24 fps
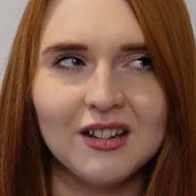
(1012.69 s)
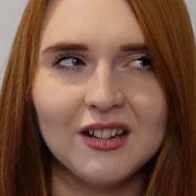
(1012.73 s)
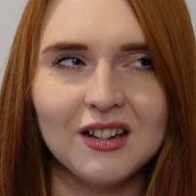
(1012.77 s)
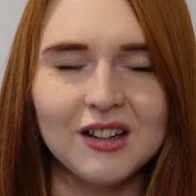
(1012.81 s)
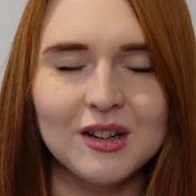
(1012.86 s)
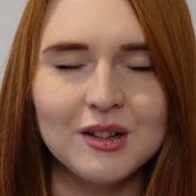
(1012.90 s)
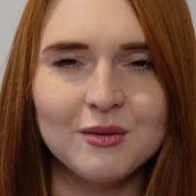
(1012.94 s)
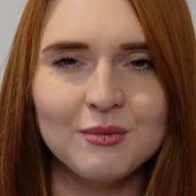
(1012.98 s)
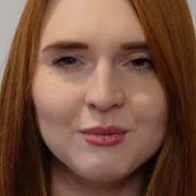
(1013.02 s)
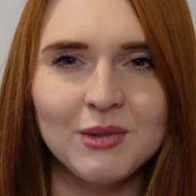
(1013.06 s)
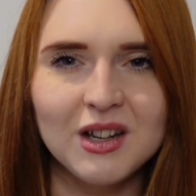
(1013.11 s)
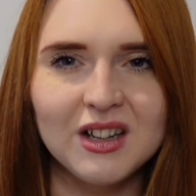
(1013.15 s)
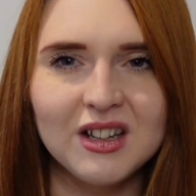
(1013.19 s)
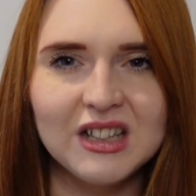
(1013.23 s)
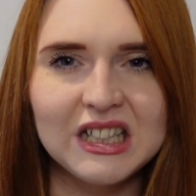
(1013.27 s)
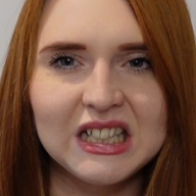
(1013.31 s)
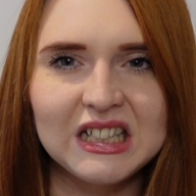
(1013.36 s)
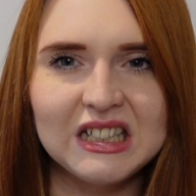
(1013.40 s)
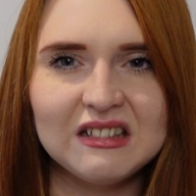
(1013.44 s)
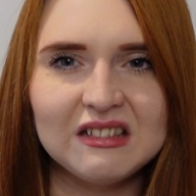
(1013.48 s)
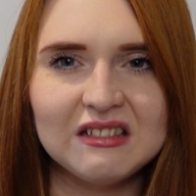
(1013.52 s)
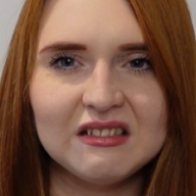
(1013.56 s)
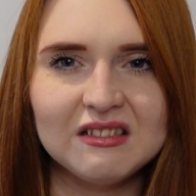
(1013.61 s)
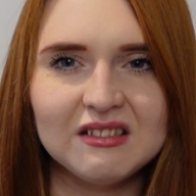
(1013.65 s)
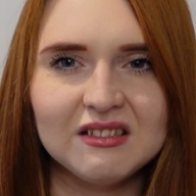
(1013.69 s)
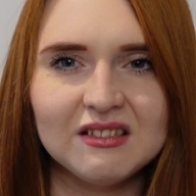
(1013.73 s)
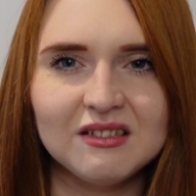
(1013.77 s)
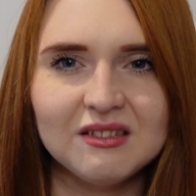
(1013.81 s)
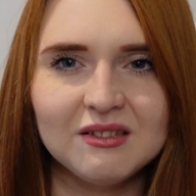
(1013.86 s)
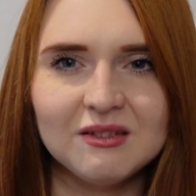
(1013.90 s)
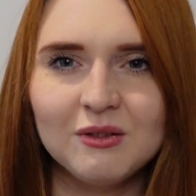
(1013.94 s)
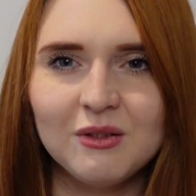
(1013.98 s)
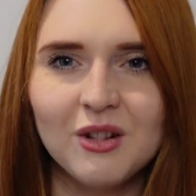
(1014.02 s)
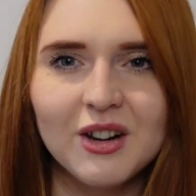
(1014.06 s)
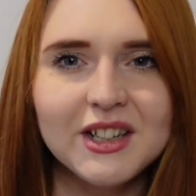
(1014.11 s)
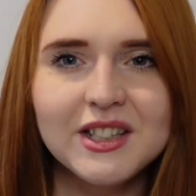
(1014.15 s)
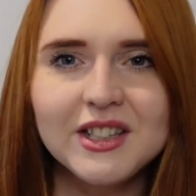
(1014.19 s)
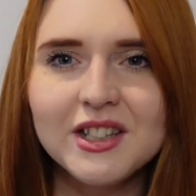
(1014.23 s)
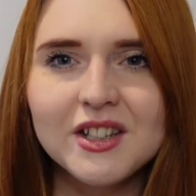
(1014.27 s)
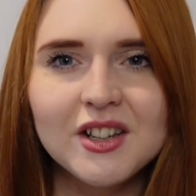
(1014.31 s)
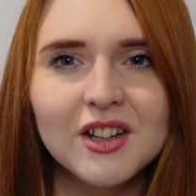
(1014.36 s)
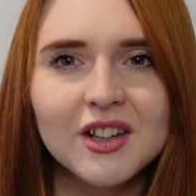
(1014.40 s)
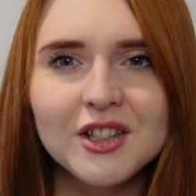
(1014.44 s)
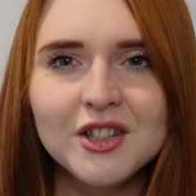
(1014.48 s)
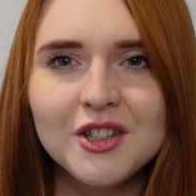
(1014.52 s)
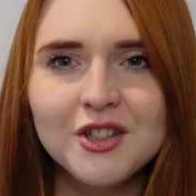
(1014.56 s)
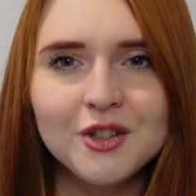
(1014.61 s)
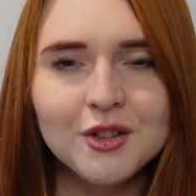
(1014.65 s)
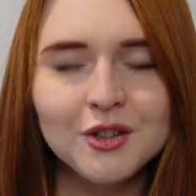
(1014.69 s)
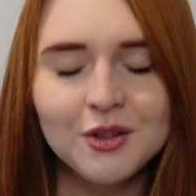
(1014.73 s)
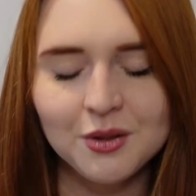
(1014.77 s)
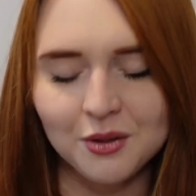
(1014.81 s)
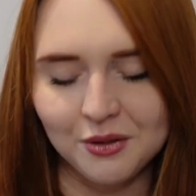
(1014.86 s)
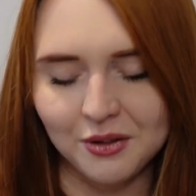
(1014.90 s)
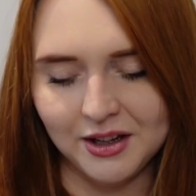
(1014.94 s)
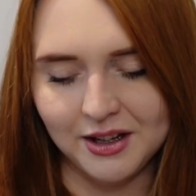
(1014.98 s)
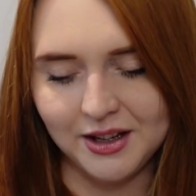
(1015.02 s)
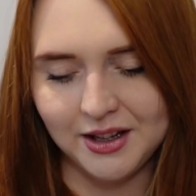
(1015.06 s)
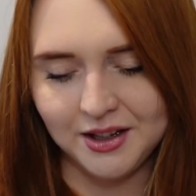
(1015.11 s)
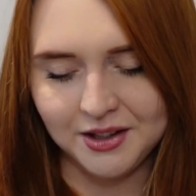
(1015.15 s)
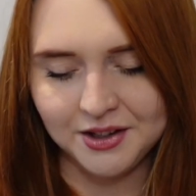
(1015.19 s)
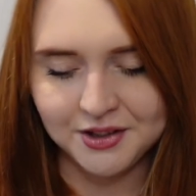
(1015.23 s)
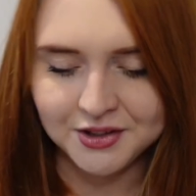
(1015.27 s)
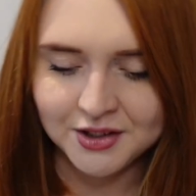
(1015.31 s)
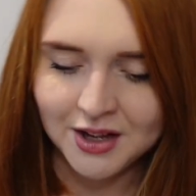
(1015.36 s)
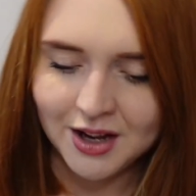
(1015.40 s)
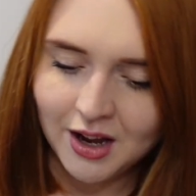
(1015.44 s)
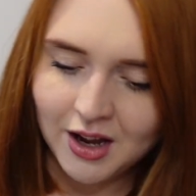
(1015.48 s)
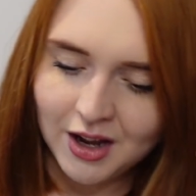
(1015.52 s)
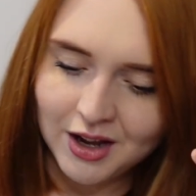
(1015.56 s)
And I'm like, why did I do this?